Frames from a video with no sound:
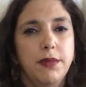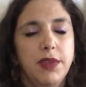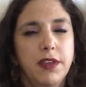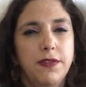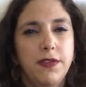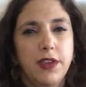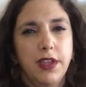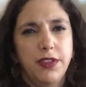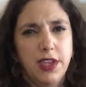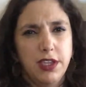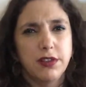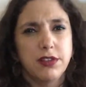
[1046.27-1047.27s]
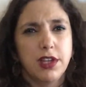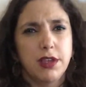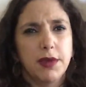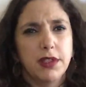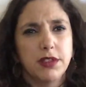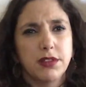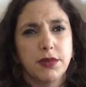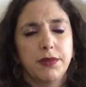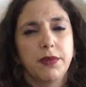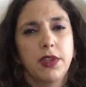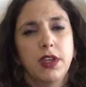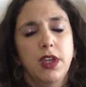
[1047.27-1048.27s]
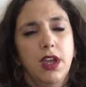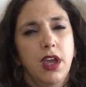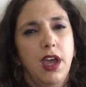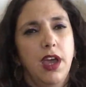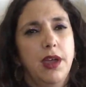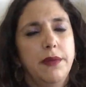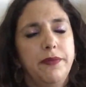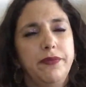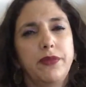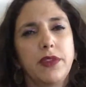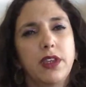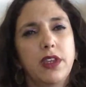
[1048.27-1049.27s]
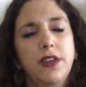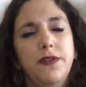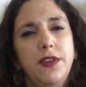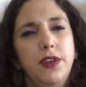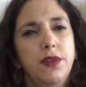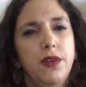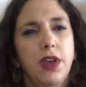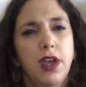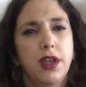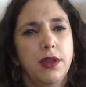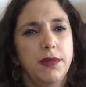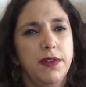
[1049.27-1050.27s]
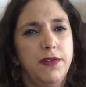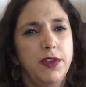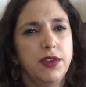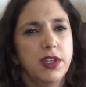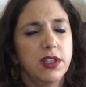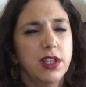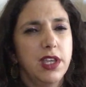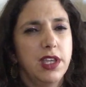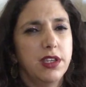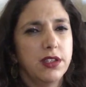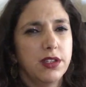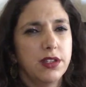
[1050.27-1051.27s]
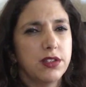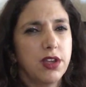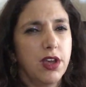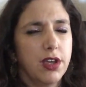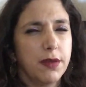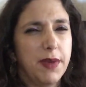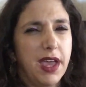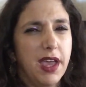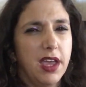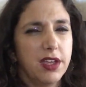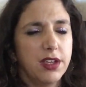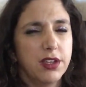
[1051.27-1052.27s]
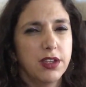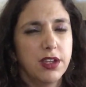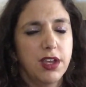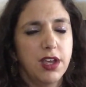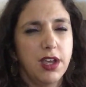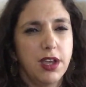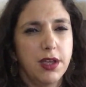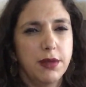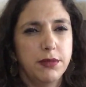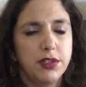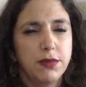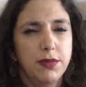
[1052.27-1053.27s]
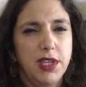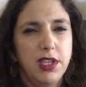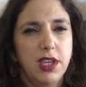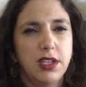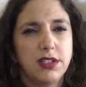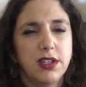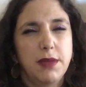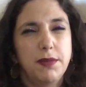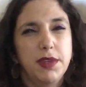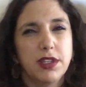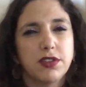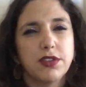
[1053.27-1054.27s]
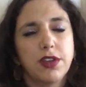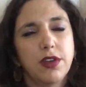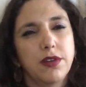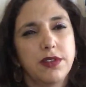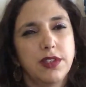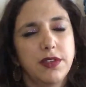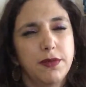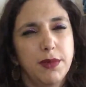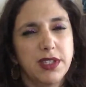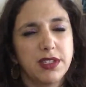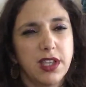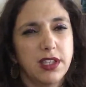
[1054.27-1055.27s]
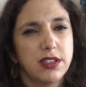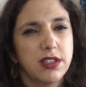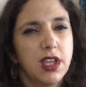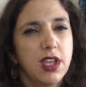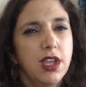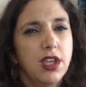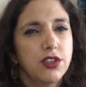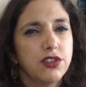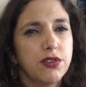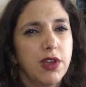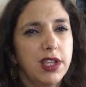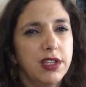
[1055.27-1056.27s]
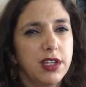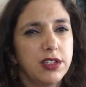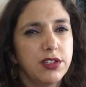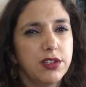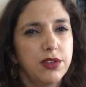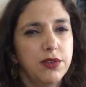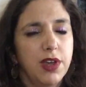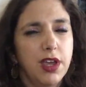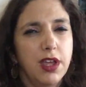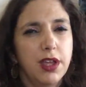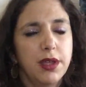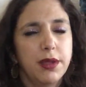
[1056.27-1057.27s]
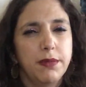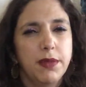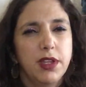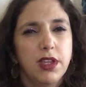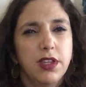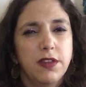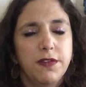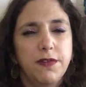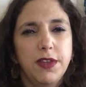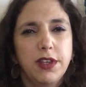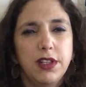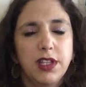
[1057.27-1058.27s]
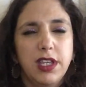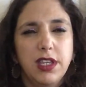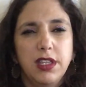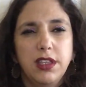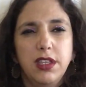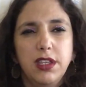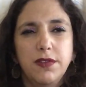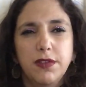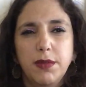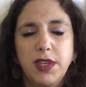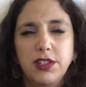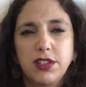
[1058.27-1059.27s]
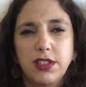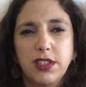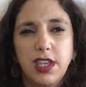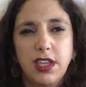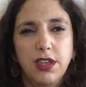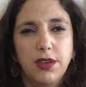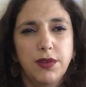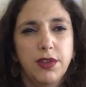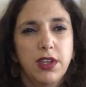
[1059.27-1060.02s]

If I think you're talking about this one. If you can like talk back to me and type yes or no and see if it makes sense. Try not to fill in the information. Thank you.